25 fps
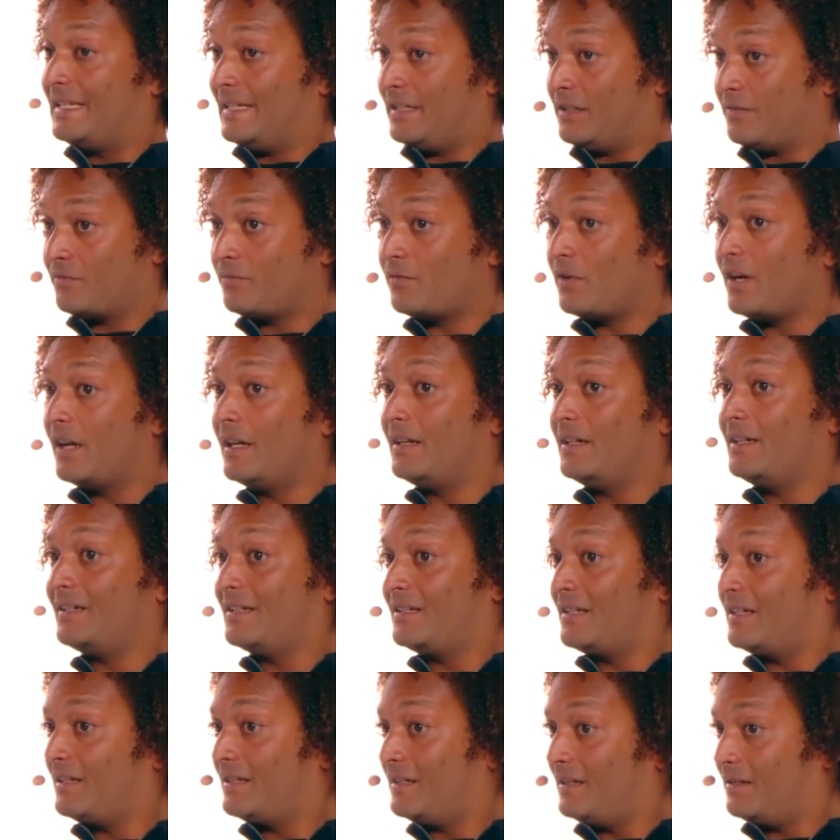this right?
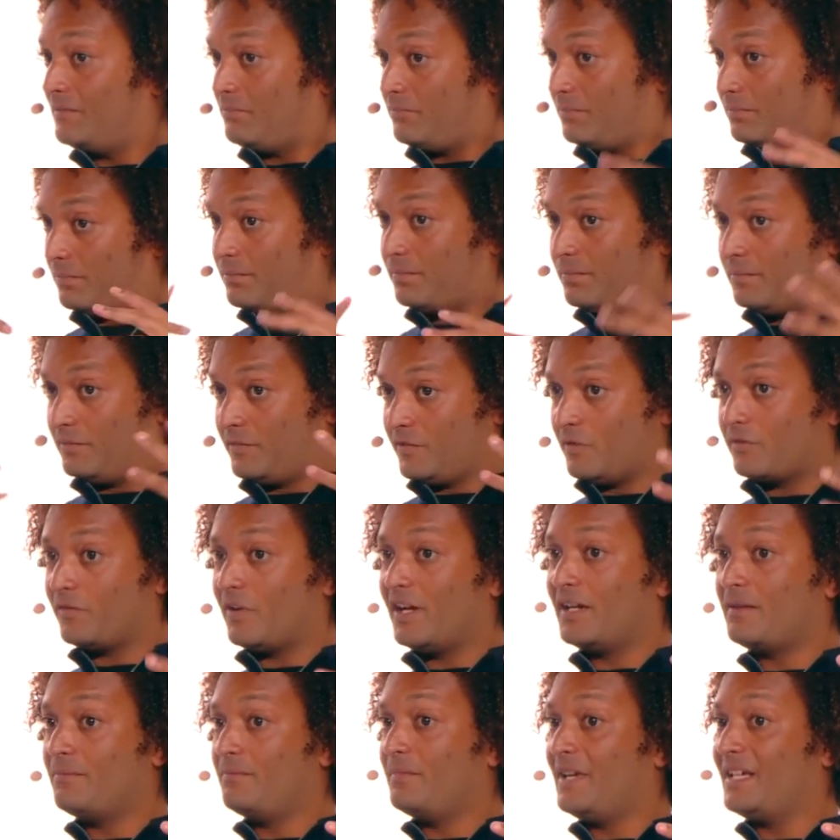Is this the
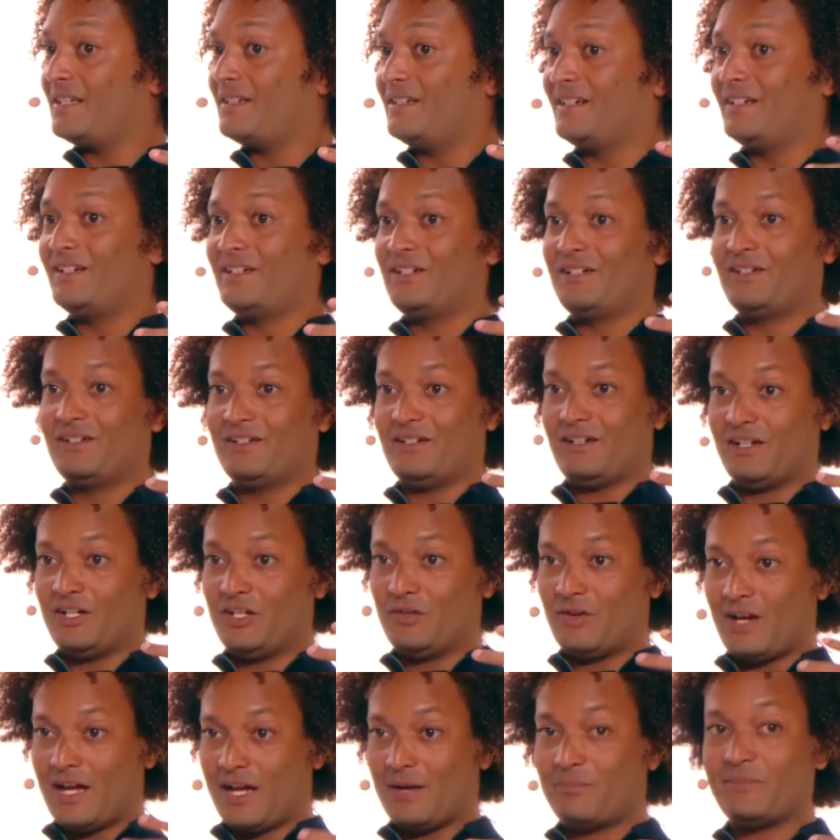right message? Are
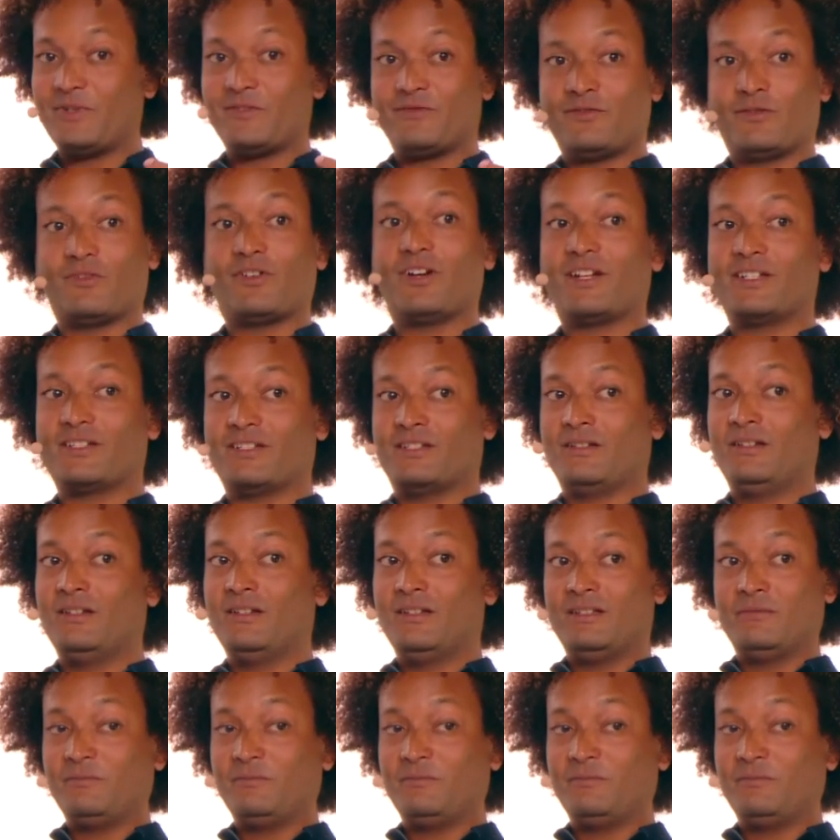you happy for us?